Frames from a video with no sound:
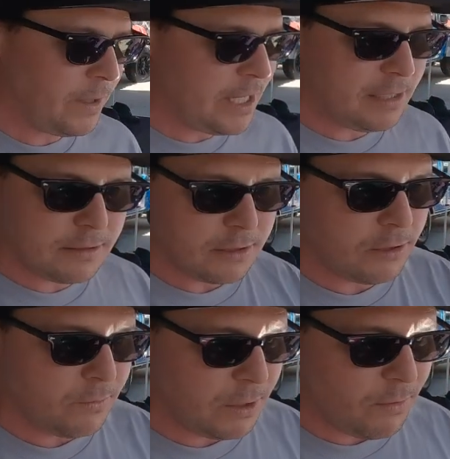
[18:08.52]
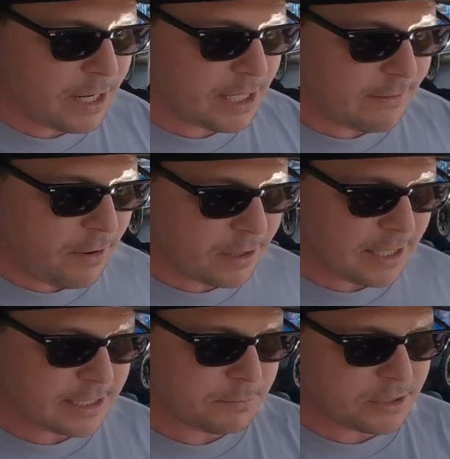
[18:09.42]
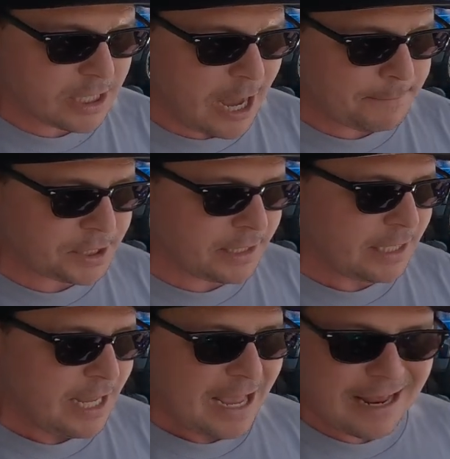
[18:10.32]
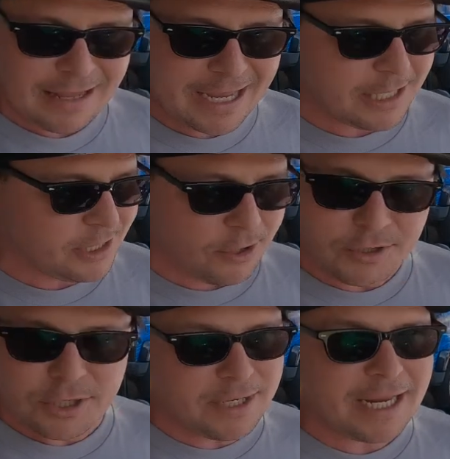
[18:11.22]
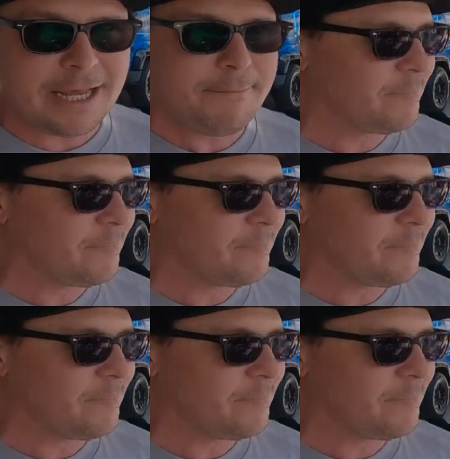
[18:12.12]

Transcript: We want to give our customers the option, and like, you know, you did it.